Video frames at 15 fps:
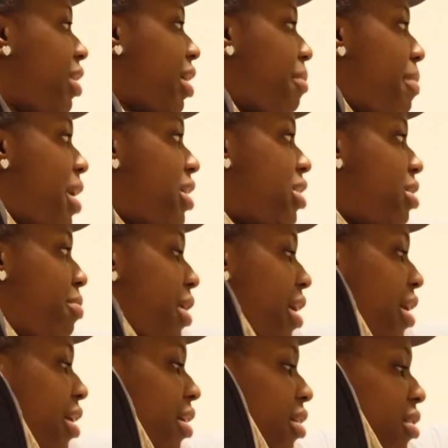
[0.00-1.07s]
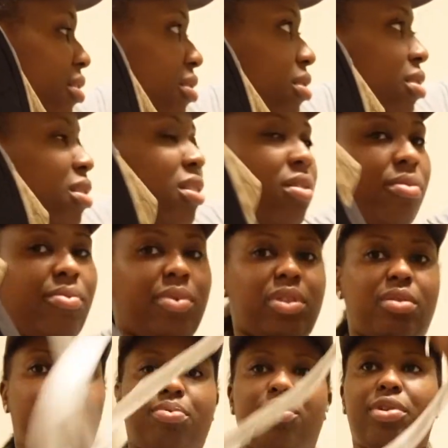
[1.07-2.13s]
they match the bag with
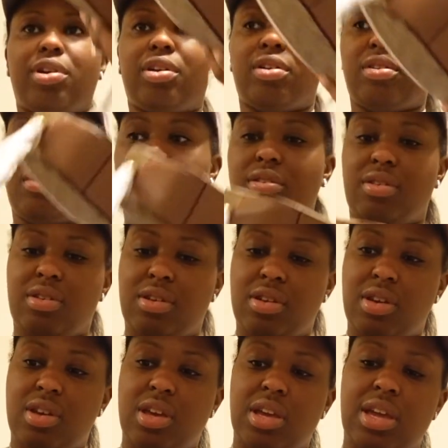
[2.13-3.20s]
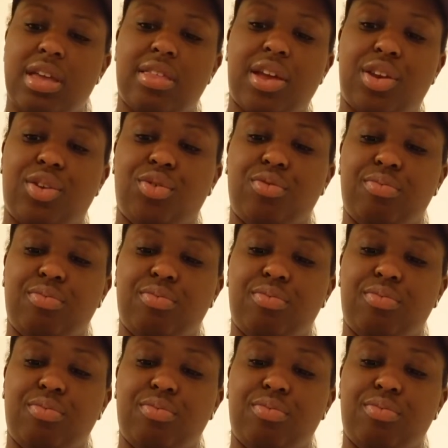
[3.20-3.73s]
the print, and they do